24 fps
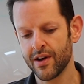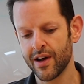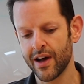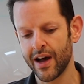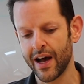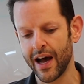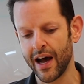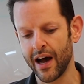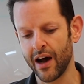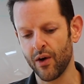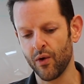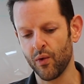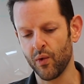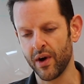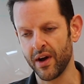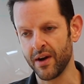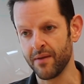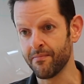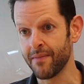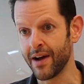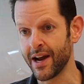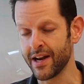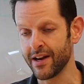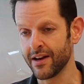how
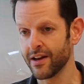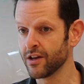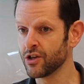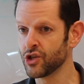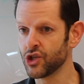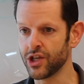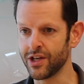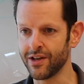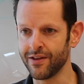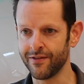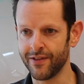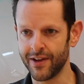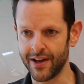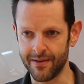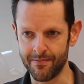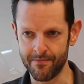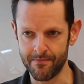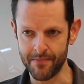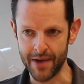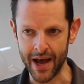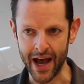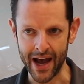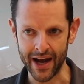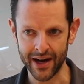one might achieve
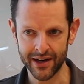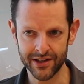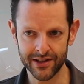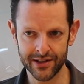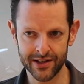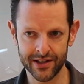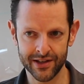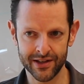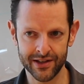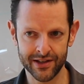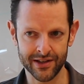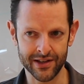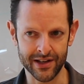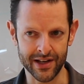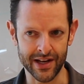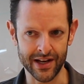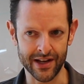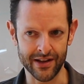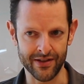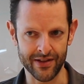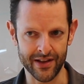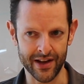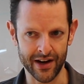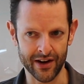impact
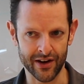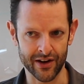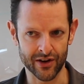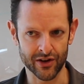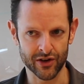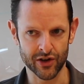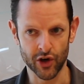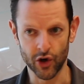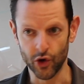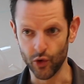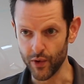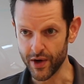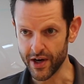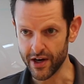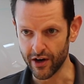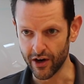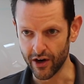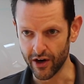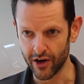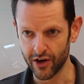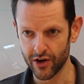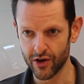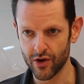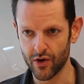in their
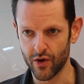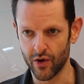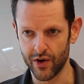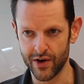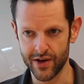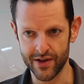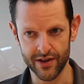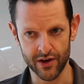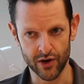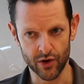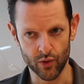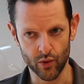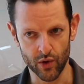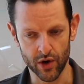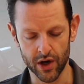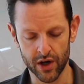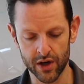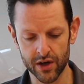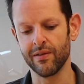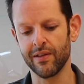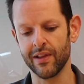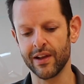career or in their work,